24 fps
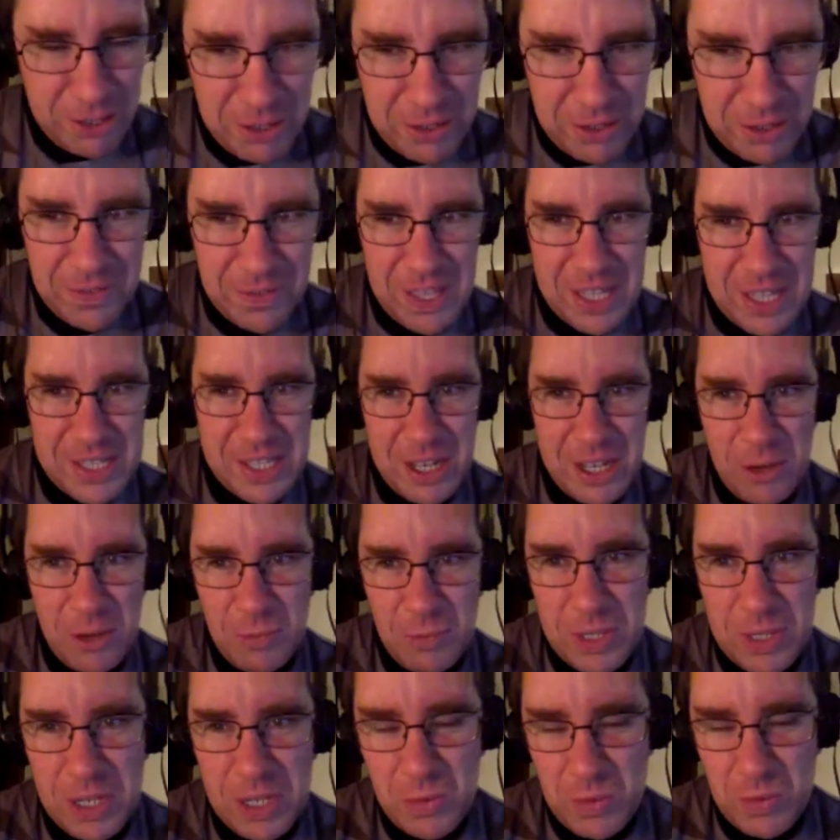know if that
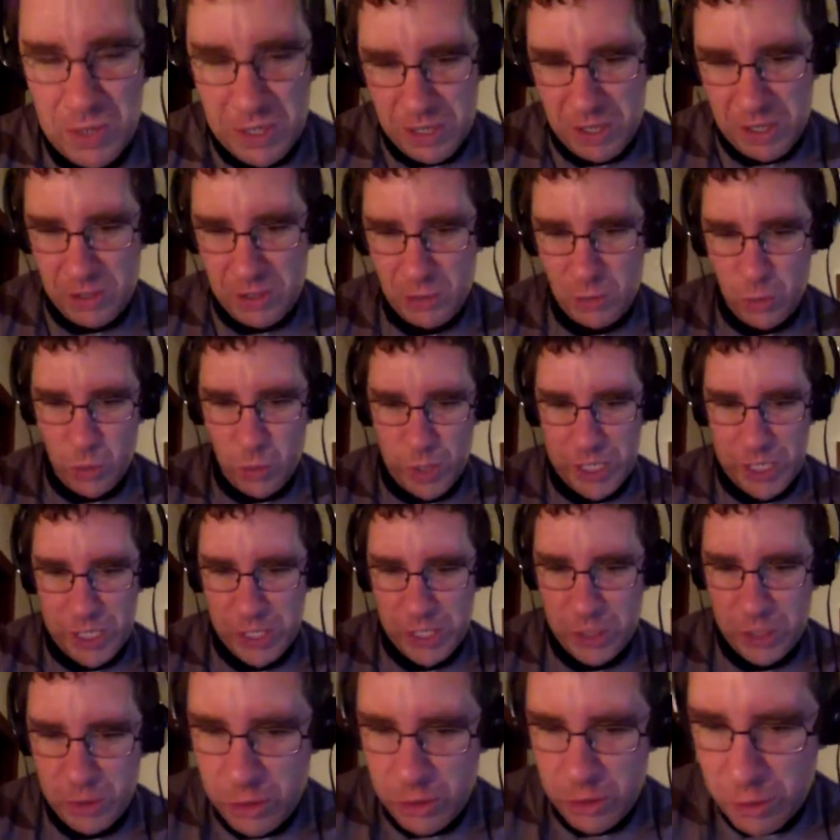helped anyone on
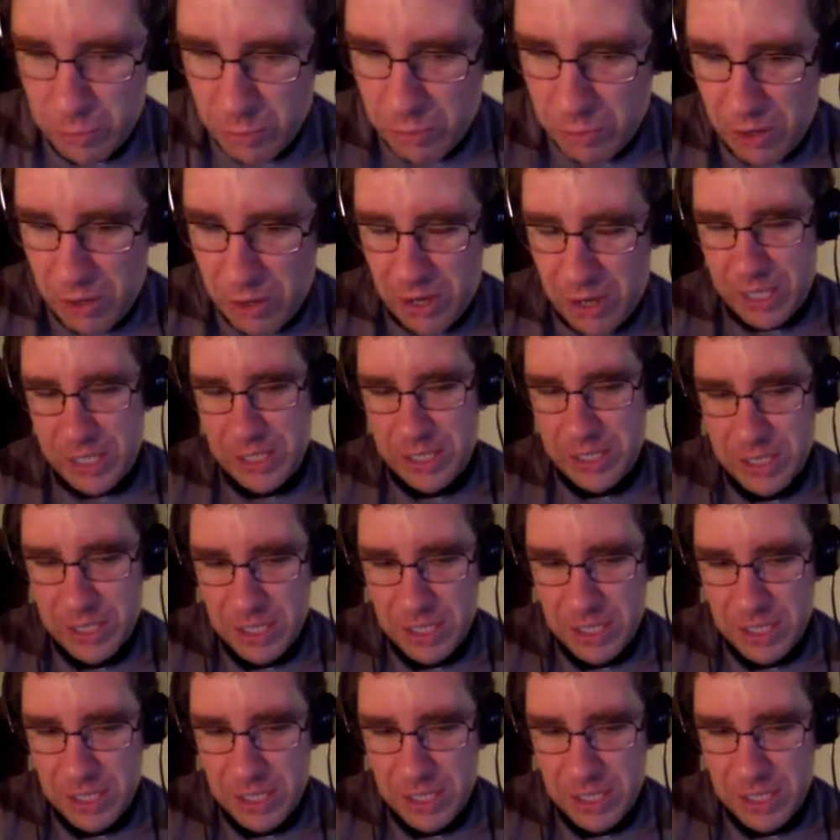quitting YouTube or not.